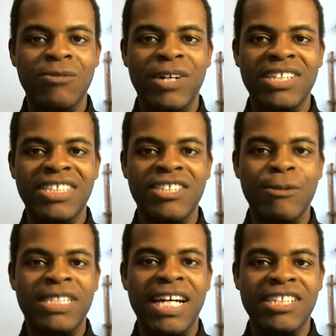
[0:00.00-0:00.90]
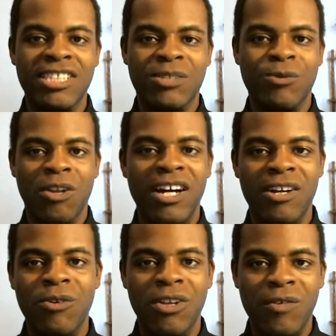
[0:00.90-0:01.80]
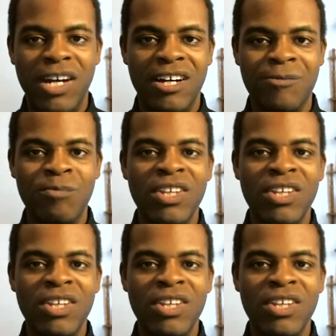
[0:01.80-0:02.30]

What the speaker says: What does he do besides just roll around and roll around?